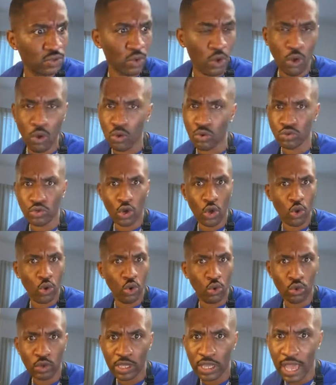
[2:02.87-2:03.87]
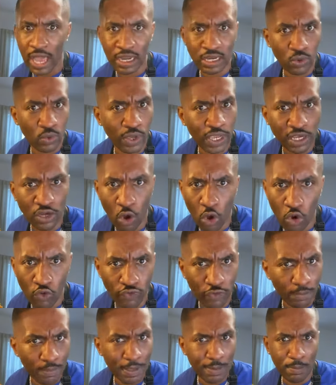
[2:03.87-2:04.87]
oh no, Halloween
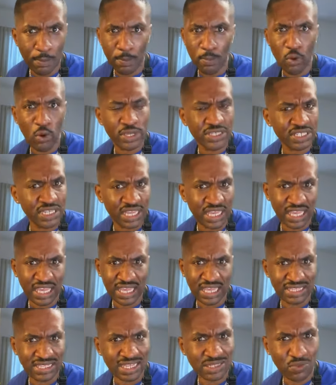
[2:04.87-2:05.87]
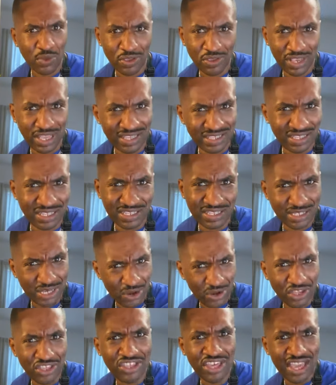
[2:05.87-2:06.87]
over. People poisoning kids. That's why they
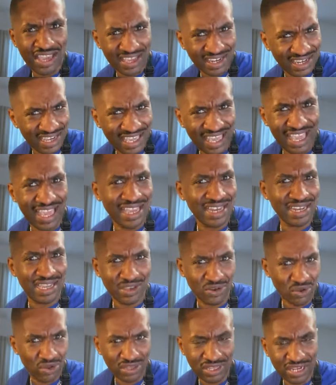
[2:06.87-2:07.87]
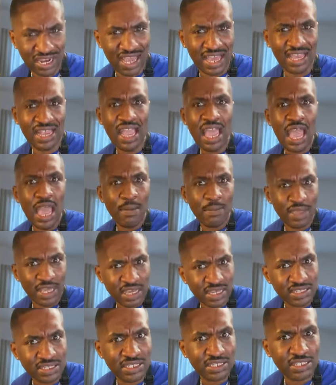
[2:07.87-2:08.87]
started checking the candy and all of that,
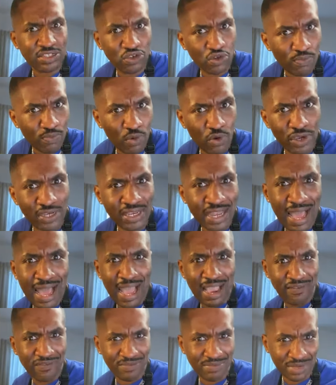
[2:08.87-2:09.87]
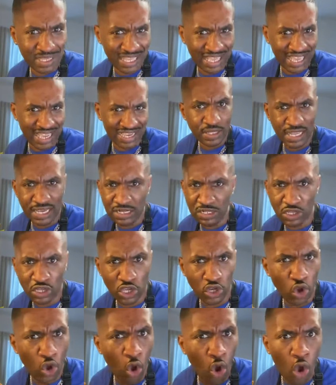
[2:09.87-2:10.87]
because this little boy died from the candy. They looking
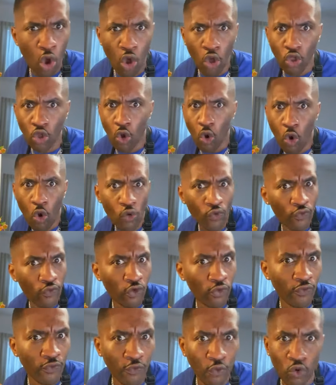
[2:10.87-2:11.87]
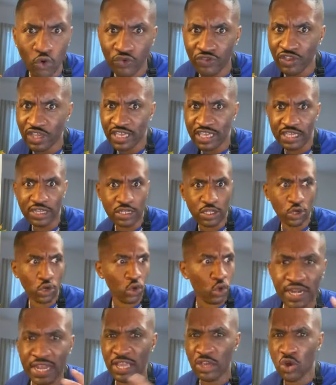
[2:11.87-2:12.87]
all over for the killer.
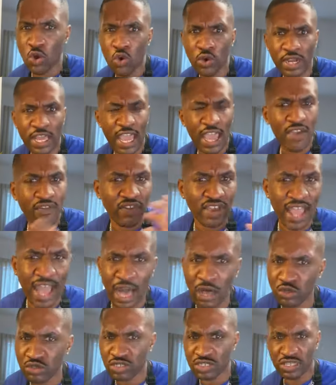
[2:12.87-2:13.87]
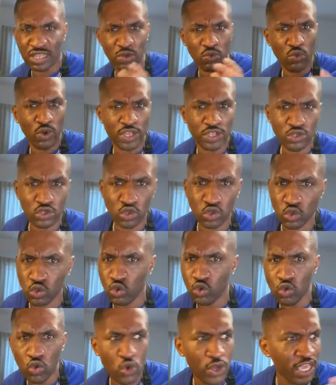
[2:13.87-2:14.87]
They going to every house that they went to.
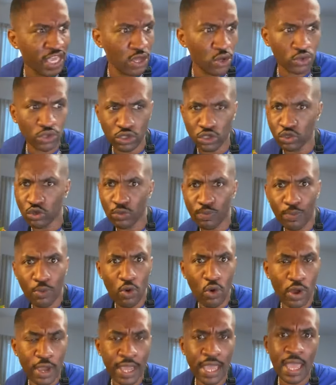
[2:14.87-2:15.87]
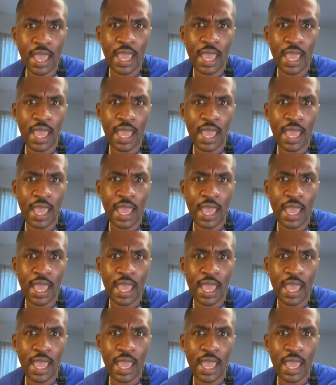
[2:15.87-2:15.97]
Who killed the little boy?